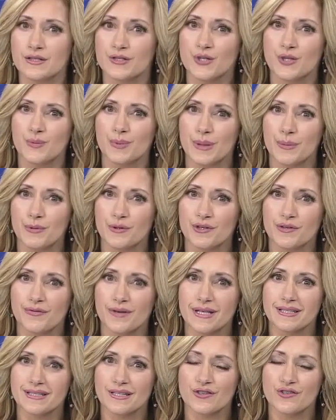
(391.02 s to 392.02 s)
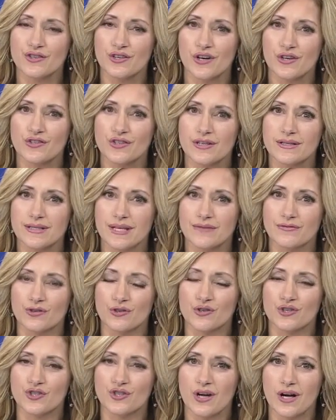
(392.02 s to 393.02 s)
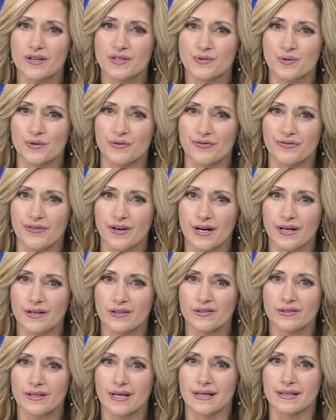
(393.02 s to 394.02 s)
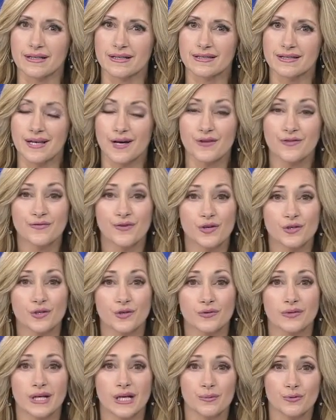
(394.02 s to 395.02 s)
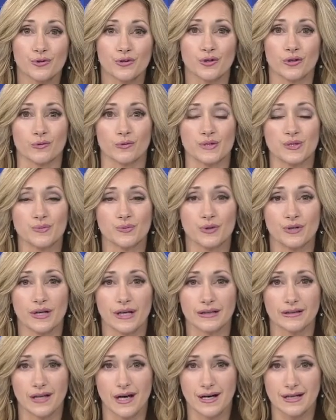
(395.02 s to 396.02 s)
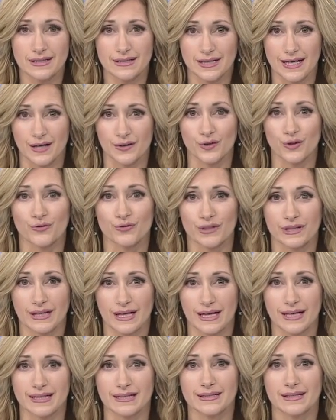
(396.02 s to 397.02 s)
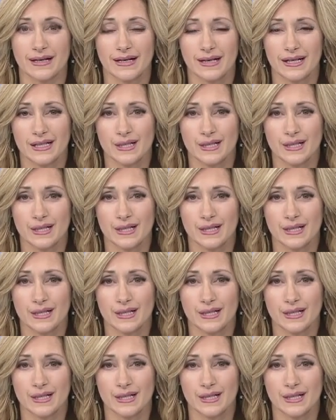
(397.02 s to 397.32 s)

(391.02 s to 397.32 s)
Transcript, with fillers: Two people are facing charges after shots were fired and a South Fargo neighborhood was put on lockdown overnight.